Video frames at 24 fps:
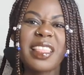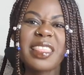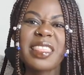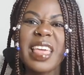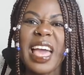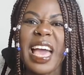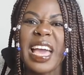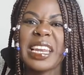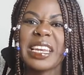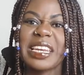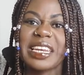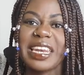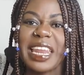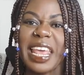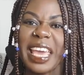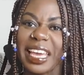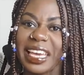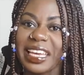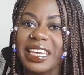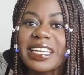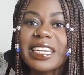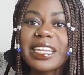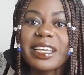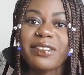
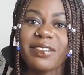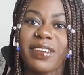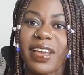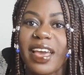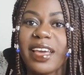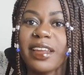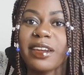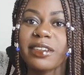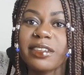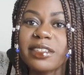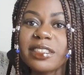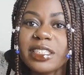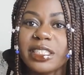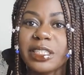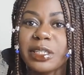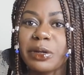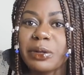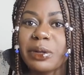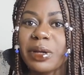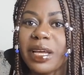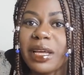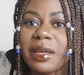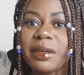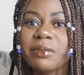negative energy,
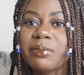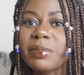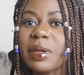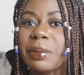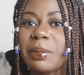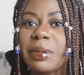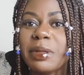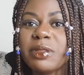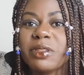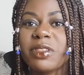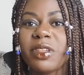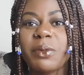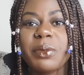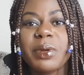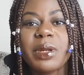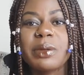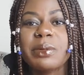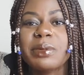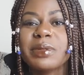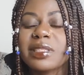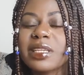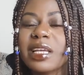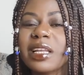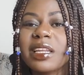okay, maybe somebody
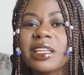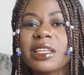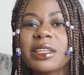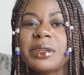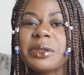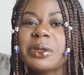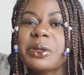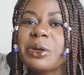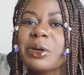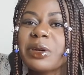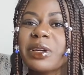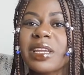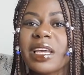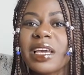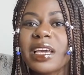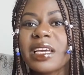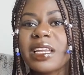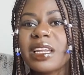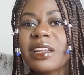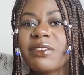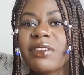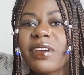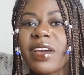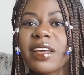was telling you you're
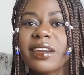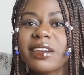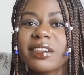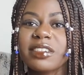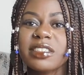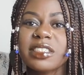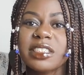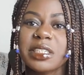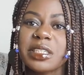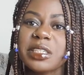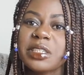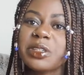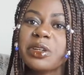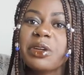negative energy,